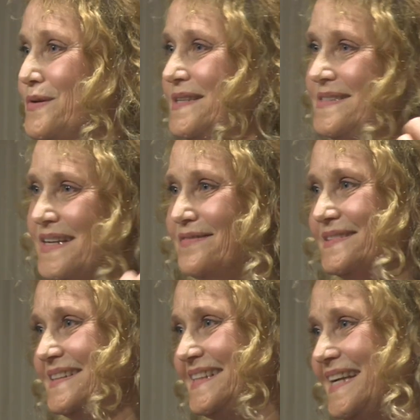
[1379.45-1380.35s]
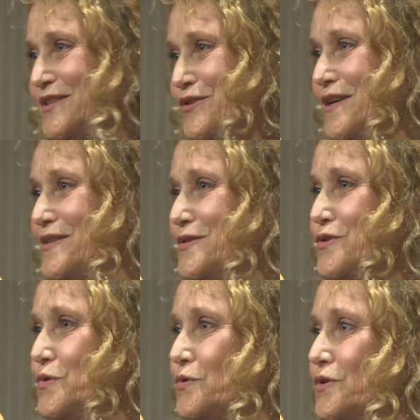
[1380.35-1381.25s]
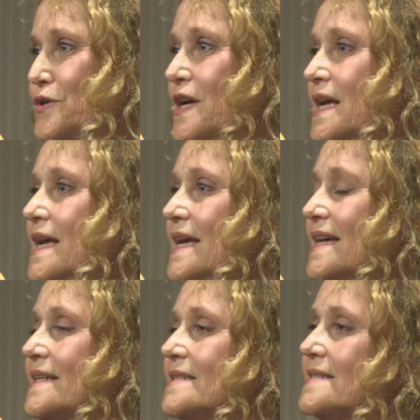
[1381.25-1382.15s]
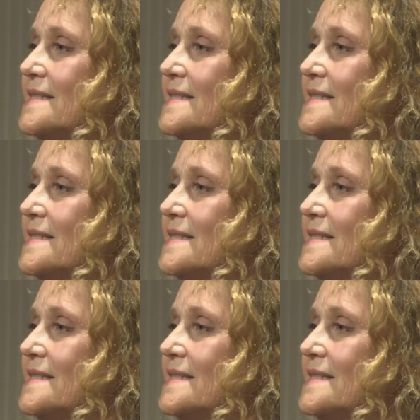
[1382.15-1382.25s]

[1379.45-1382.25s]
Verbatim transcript: put the devil and the angel on the shoulder. It